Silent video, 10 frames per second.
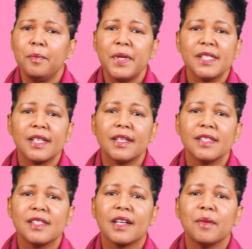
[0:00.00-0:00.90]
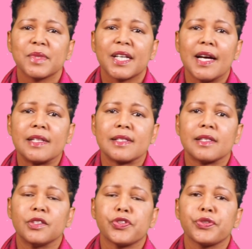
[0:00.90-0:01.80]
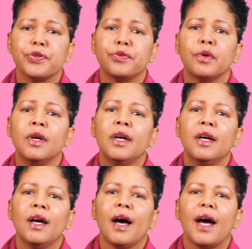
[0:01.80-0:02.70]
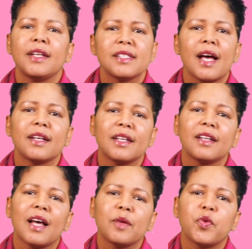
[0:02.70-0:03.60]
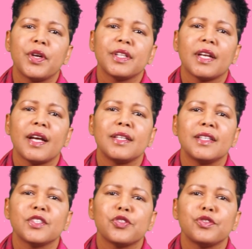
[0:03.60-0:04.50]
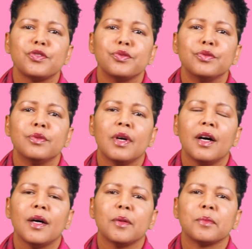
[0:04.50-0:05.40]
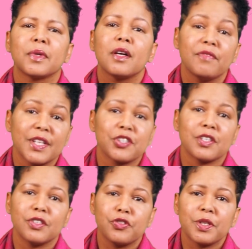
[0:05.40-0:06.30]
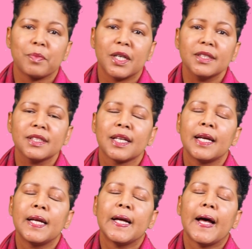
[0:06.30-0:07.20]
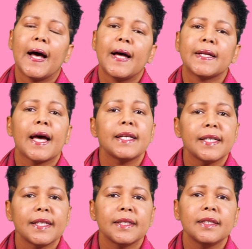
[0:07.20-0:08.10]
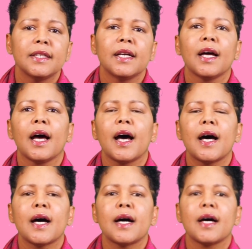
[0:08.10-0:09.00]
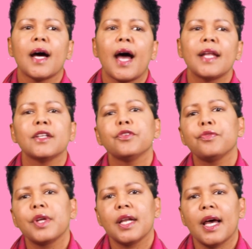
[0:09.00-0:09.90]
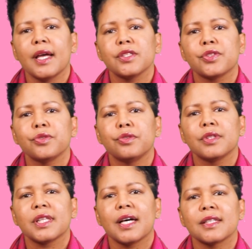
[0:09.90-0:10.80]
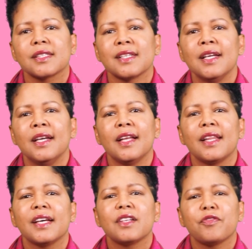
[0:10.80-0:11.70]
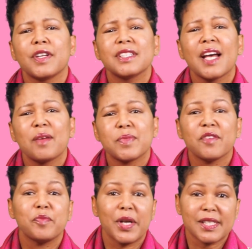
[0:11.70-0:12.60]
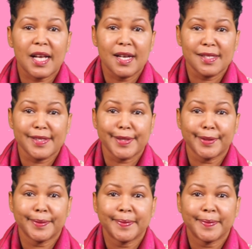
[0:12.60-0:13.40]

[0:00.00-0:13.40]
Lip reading: basically succumb to cancer. So I decided at that point that I needed to do conventional treatment, and I did. I didn't realize though that there are different types of breast cancer.